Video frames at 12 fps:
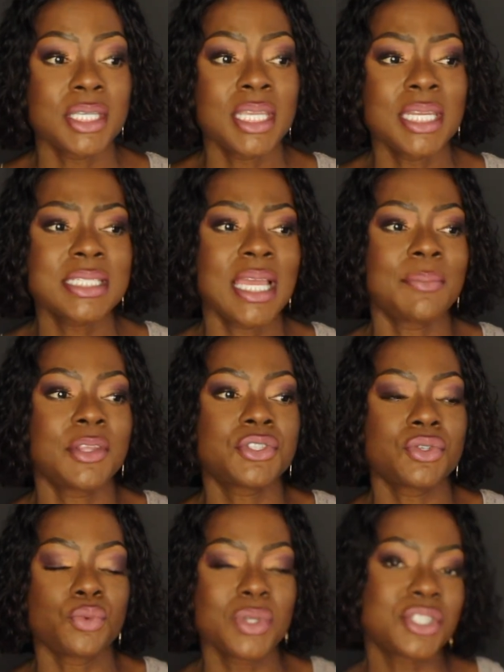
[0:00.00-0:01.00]
Anytime
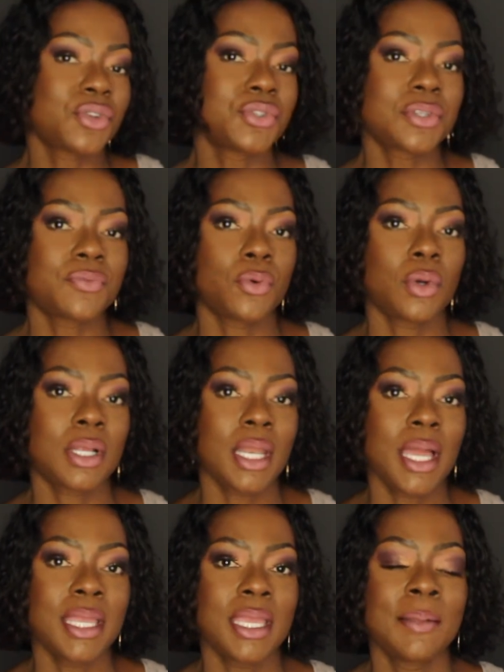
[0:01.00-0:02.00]
that you're researching for a
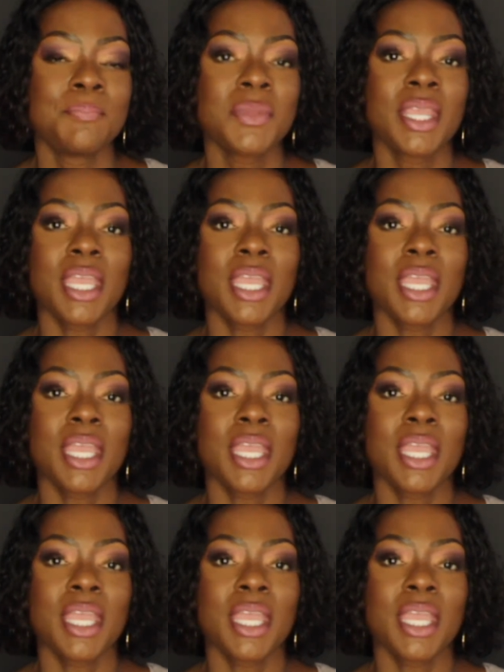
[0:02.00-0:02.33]
client